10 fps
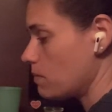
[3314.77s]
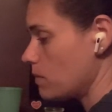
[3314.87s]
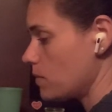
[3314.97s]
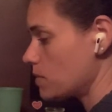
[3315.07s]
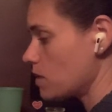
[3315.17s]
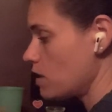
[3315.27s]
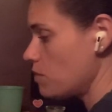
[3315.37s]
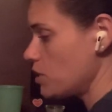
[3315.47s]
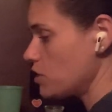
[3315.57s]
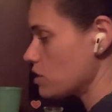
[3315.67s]
it's going to
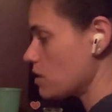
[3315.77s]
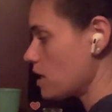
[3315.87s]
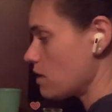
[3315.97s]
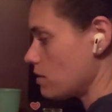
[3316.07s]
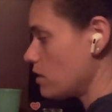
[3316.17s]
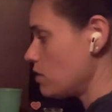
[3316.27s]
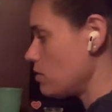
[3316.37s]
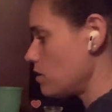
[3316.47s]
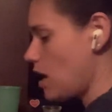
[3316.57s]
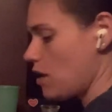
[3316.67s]
be just like
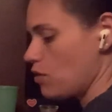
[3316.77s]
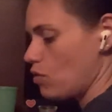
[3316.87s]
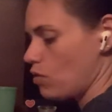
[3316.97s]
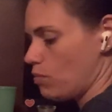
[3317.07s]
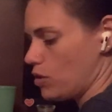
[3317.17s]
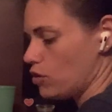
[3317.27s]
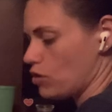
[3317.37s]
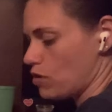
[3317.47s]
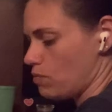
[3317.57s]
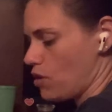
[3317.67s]
literally out of nowhere, but you're
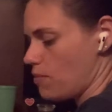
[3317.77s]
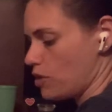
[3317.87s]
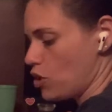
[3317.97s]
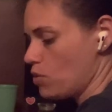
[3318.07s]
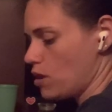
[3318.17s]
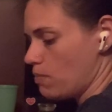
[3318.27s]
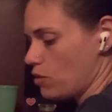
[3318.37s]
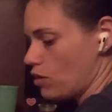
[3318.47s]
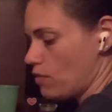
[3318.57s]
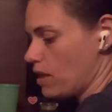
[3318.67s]
going to probably know them.
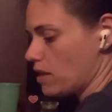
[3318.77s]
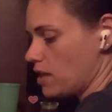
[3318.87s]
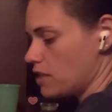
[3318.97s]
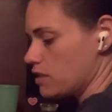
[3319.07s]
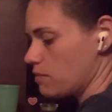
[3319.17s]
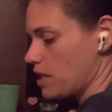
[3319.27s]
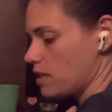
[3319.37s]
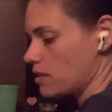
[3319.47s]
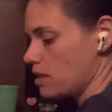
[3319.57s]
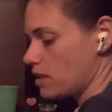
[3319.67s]
You're going to recognize them
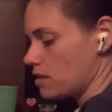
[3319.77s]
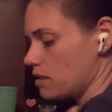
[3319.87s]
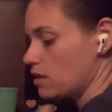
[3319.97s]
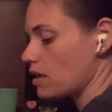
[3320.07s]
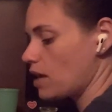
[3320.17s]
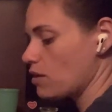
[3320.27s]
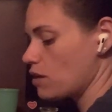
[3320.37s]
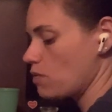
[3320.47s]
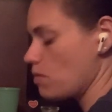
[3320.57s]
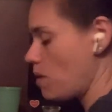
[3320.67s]
likely. Like, yeah, you're
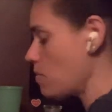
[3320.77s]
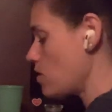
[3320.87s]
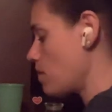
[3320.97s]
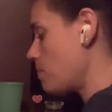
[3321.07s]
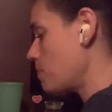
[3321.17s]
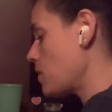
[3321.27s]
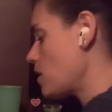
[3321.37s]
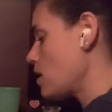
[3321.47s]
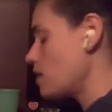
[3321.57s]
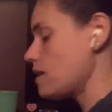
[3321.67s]
going to remember them.
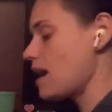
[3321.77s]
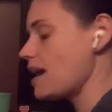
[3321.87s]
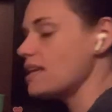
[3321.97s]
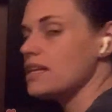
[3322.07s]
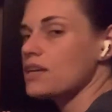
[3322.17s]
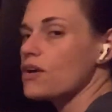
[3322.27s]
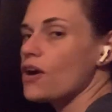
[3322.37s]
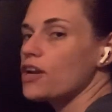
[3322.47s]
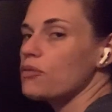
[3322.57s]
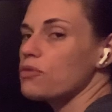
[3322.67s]
The hyena
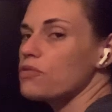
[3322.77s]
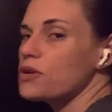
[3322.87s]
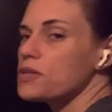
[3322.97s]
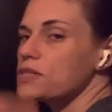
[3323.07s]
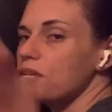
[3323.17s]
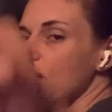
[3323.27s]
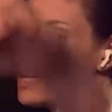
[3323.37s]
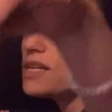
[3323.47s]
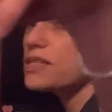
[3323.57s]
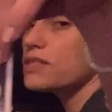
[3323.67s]
card in reverse.
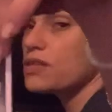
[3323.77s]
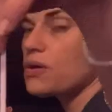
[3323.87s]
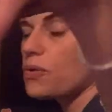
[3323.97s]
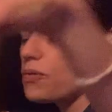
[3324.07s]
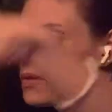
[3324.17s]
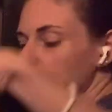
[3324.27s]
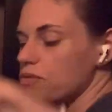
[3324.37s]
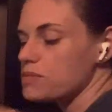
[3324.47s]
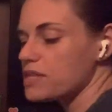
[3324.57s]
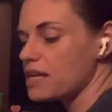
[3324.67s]
So that's what
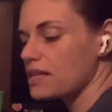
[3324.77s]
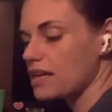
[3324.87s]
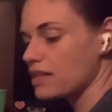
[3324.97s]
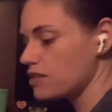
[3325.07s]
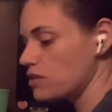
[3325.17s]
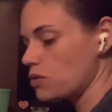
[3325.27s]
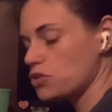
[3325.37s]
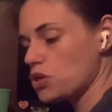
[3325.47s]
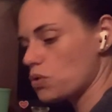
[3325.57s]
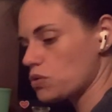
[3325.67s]
I'm saying. Like, no
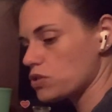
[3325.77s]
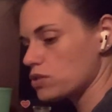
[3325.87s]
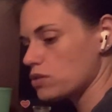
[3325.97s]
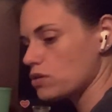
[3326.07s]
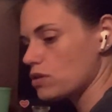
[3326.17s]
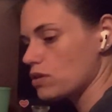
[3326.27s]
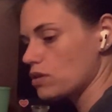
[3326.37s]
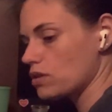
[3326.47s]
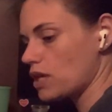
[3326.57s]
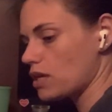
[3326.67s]
jokes.
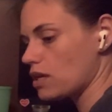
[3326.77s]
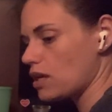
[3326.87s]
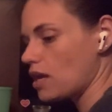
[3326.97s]
Like,